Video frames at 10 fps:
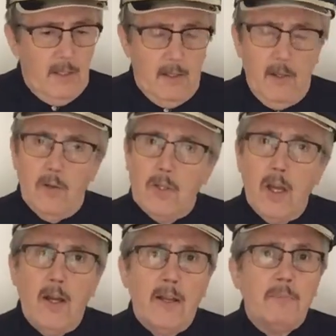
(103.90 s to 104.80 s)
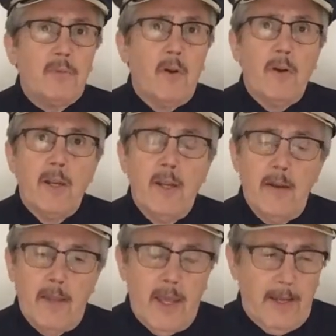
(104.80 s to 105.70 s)
Oh, John, I'm sorry to
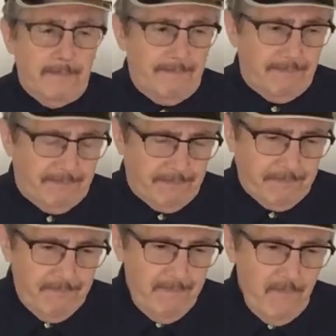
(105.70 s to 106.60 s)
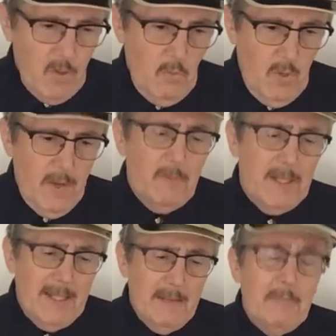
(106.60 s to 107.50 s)
hear that. Well,
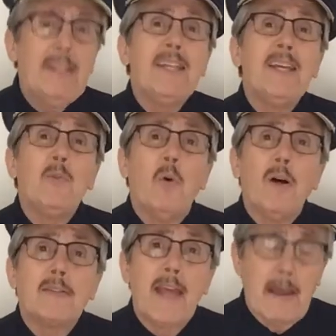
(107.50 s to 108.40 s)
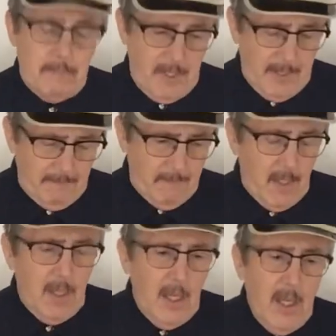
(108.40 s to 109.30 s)
let me tell you what's happening.
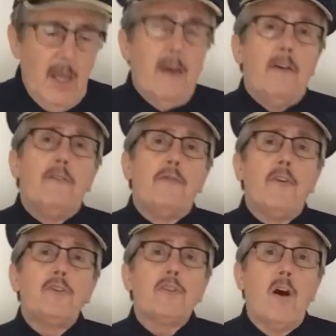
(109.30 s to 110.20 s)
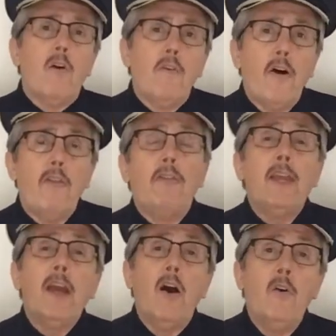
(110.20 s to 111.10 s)
First off,
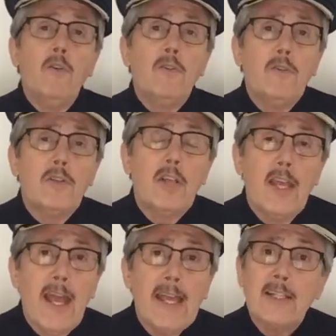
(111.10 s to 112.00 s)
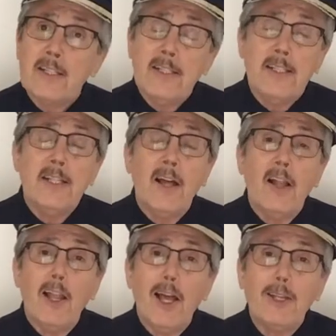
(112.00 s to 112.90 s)
the owners actually did
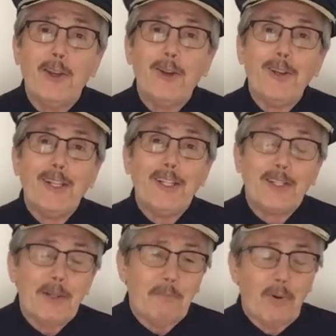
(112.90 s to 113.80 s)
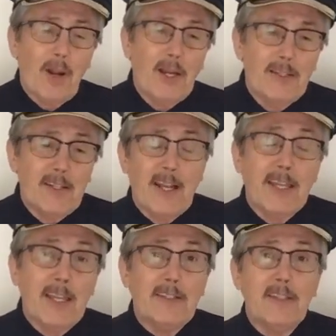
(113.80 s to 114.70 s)
not like your listing price, and I
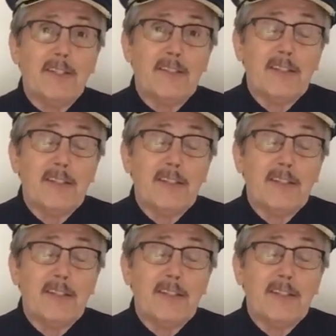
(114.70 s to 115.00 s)
guess